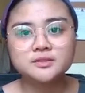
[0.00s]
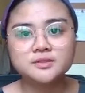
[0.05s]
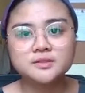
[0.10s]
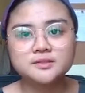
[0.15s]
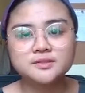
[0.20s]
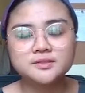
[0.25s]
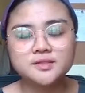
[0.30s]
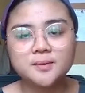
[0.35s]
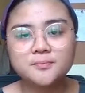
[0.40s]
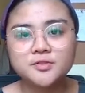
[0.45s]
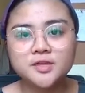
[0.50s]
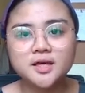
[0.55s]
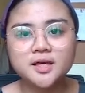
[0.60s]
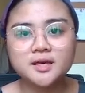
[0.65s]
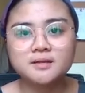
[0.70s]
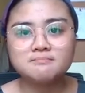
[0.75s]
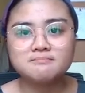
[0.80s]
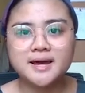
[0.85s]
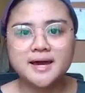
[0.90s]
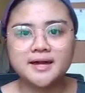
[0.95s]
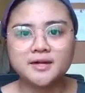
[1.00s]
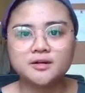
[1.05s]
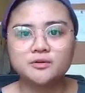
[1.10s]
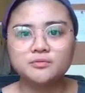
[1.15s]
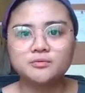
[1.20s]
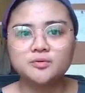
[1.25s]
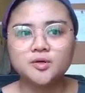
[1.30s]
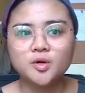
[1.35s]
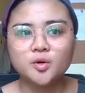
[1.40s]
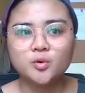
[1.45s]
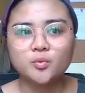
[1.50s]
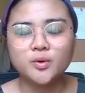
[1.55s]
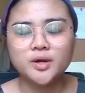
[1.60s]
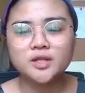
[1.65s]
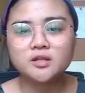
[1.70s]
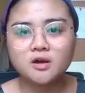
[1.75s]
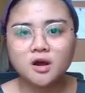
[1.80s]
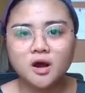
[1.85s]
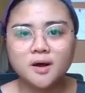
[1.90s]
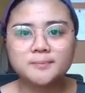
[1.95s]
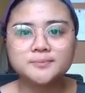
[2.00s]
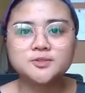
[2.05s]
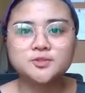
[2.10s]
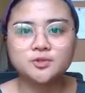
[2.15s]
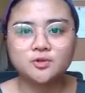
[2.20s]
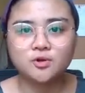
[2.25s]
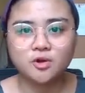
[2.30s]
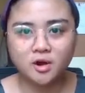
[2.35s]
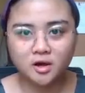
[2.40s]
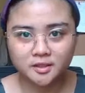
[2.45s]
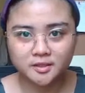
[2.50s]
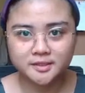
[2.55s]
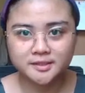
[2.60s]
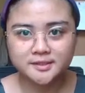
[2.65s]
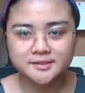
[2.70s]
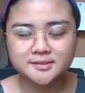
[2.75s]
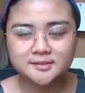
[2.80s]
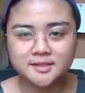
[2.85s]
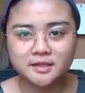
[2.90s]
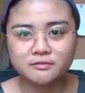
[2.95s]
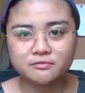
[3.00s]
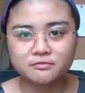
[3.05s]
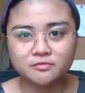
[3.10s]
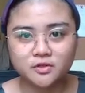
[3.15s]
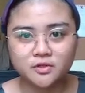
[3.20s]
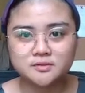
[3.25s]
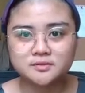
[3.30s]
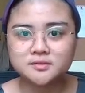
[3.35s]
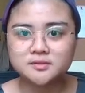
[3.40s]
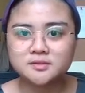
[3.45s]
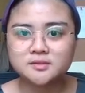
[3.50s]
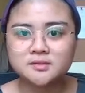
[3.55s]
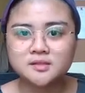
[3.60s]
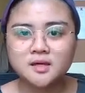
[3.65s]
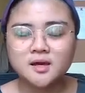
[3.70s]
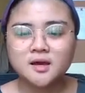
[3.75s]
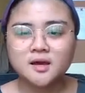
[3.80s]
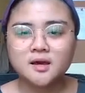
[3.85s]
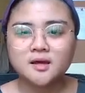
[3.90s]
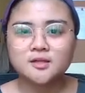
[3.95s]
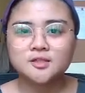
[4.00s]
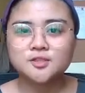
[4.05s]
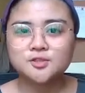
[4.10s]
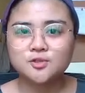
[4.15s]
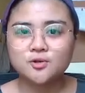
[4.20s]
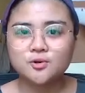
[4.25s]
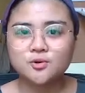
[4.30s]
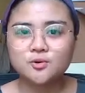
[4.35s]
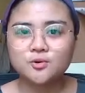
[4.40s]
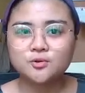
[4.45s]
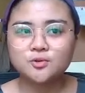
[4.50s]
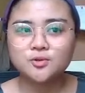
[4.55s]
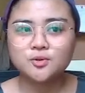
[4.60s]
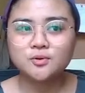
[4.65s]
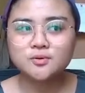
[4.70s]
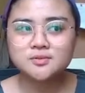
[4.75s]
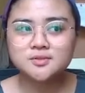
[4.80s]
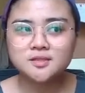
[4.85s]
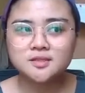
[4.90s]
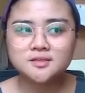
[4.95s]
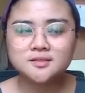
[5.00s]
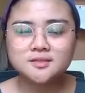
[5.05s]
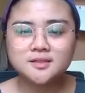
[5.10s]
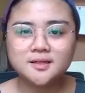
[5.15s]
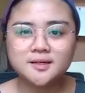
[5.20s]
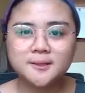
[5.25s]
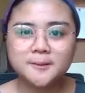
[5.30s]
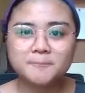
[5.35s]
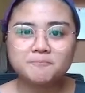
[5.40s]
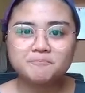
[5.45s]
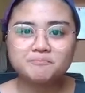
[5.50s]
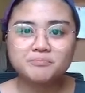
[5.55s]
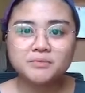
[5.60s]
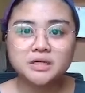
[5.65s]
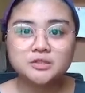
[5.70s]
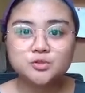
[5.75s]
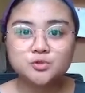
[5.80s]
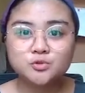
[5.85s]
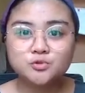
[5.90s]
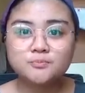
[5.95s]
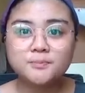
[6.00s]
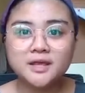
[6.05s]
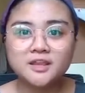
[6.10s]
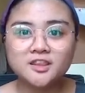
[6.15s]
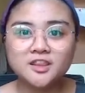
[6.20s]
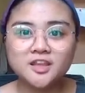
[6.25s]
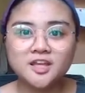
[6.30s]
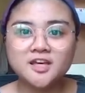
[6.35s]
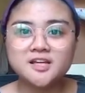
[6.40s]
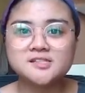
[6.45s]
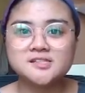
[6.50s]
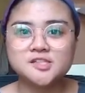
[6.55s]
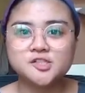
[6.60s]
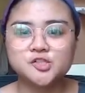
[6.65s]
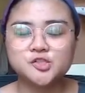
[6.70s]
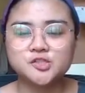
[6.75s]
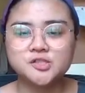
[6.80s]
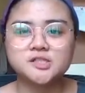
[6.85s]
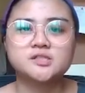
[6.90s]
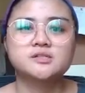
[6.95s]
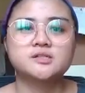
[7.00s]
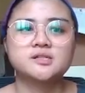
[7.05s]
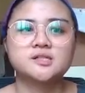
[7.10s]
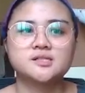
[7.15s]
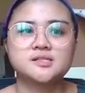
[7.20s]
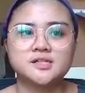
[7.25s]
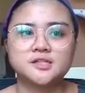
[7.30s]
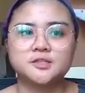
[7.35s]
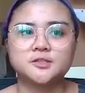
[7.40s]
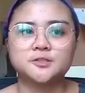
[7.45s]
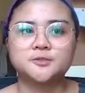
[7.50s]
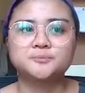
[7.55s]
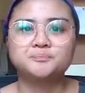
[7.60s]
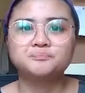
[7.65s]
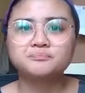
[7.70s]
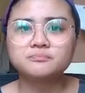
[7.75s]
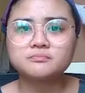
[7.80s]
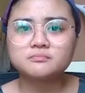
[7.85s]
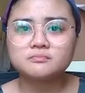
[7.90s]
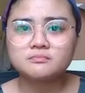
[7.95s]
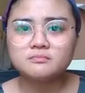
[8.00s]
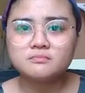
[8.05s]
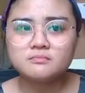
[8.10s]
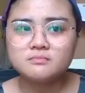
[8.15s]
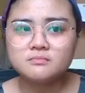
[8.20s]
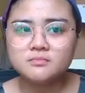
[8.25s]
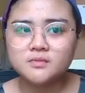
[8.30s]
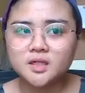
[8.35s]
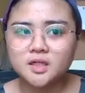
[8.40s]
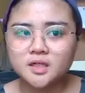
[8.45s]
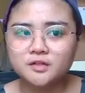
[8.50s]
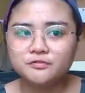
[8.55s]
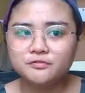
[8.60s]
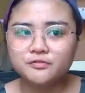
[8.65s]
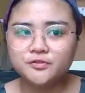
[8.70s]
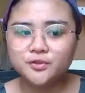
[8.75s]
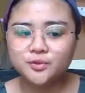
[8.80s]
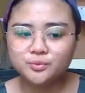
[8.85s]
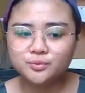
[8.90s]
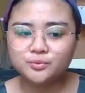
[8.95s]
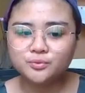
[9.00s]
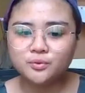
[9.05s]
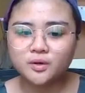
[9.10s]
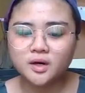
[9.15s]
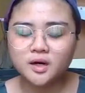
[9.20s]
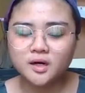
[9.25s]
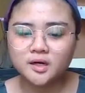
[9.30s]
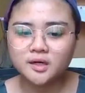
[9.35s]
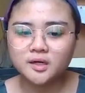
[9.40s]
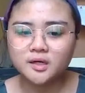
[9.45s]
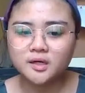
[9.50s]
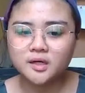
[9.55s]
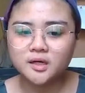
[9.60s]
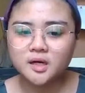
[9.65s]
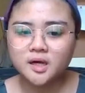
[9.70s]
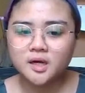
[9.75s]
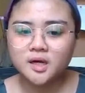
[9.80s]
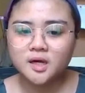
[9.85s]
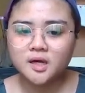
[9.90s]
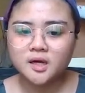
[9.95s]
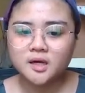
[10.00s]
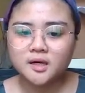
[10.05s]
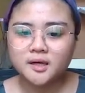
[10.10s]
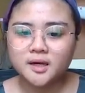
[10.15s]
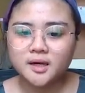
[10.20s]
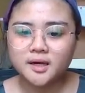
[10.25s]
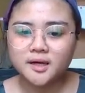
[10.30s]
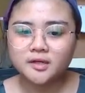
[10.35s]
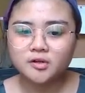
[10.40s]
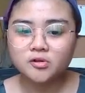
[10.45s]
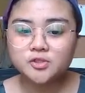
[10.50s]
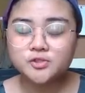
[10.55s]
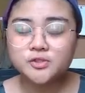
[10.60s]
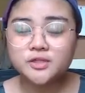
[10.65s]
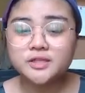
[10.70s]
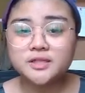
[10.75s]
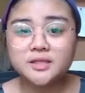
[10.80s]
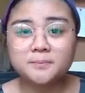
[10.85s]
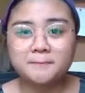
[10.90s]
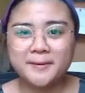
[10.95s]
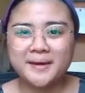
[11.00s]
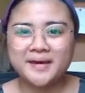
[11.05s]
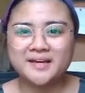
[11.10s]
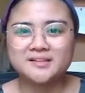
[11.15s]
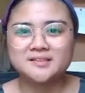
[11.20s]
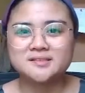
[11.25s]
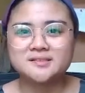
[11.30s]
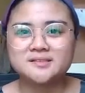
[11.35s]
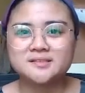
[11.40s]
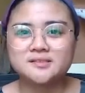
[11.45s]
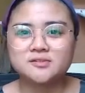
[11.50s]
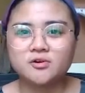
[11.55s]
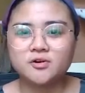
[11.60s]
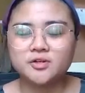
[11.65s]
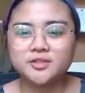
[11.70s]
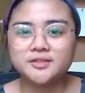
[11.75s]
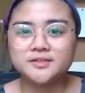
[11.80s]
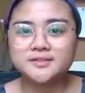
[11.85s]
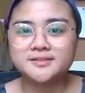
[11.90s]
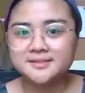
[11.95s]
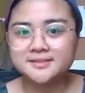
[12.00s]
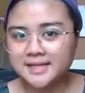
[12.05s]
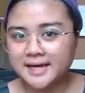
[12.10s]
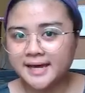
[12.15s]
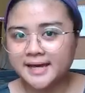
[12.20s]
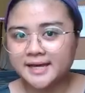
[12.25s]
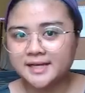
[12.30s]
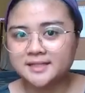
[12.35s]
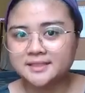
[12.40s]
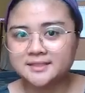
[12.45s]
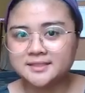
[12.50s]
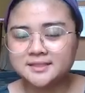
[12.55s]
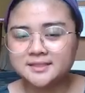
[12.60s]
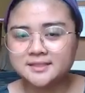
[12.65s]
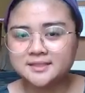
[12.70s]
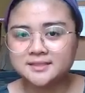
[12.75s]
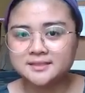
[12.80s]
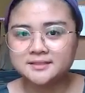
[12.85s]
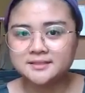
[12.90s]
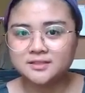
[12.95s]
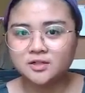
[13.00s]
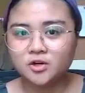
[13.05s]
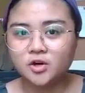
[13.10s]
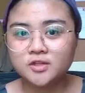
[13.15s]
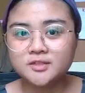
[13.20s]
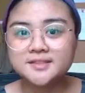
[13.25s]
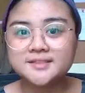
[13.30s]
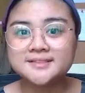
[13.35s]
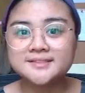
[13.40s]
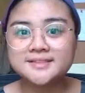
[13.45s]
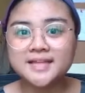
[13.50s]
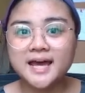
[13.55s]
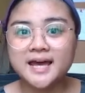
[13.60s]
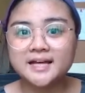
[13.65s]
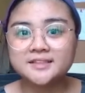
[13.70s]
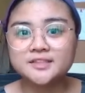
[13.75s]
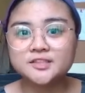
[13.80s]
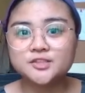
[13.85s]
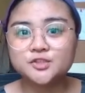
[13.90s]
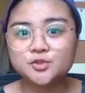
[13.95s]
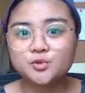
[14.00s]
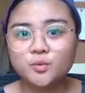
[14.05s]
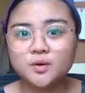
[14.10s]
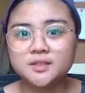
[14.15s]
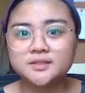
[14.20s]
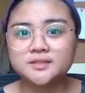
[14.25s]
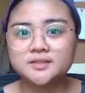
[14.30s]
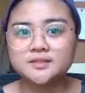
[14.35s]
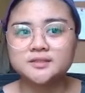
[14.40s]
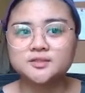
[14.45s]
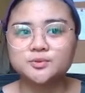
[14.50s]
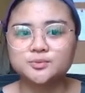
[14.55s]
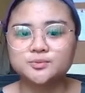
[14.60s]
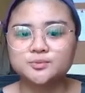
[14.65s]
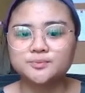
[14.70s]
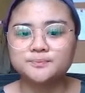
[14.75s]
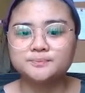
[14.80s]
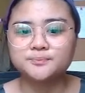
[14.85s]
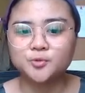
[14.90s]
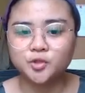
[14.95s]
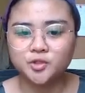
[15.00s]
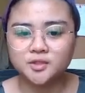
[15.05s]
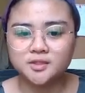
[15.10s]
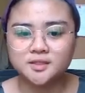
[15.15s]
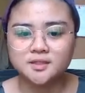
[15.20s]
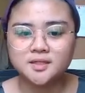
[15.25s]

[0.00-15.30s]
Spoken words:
something in mind when it comes to colors and fonts. So those are the two main things that you need to consider. If you are, and also it depends on your style, on the style that you wanted to put